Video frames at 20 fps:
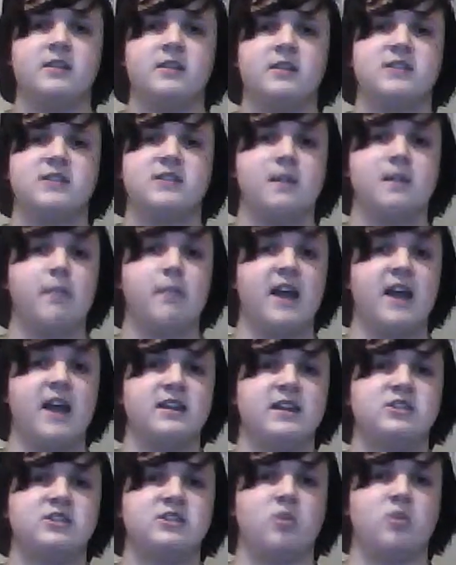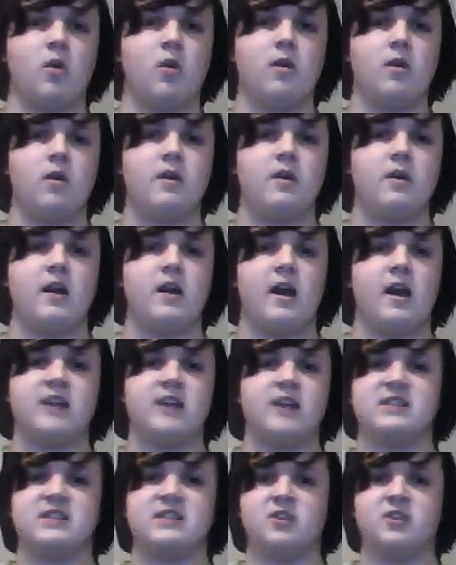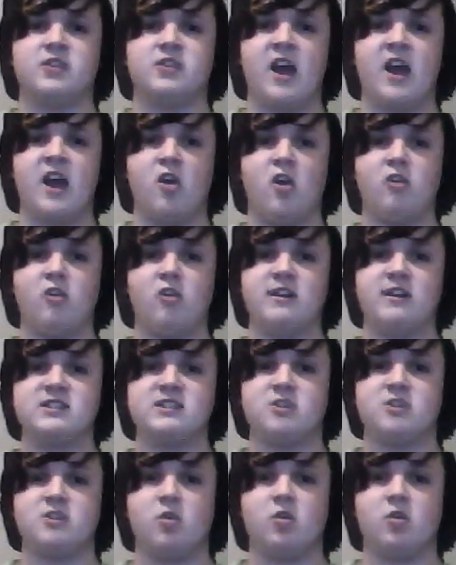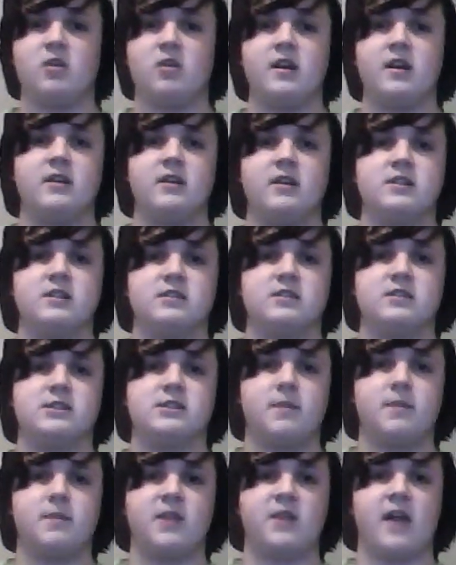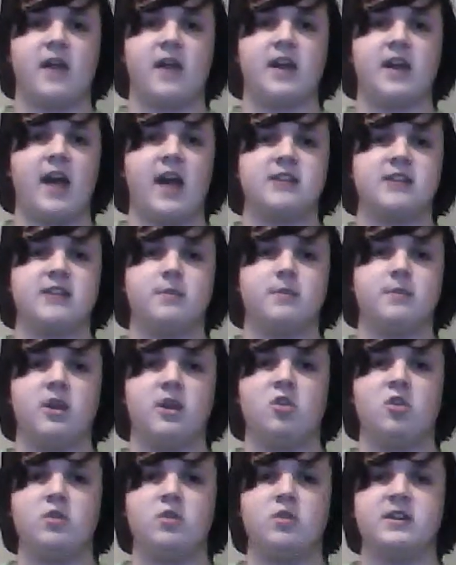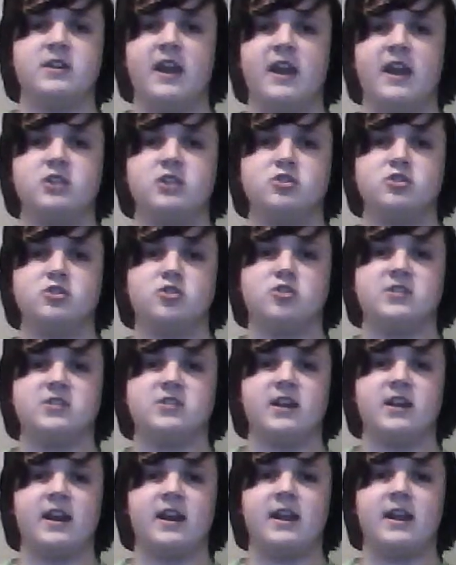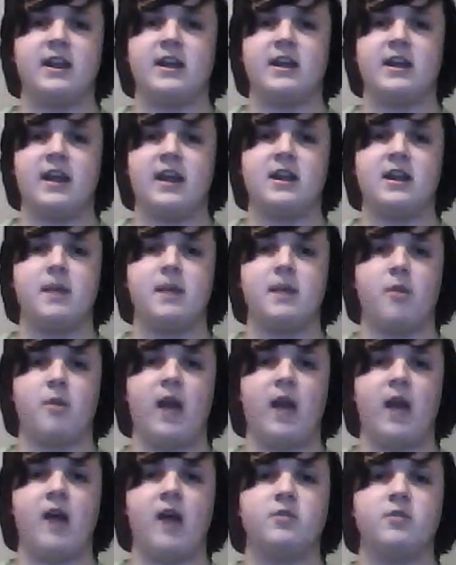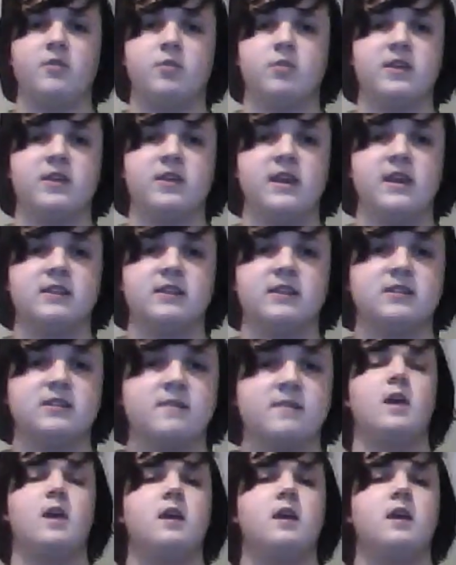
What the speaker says: say, bandits or a single terrorist or something like that, somebody who endangers it and can keep her out with ease.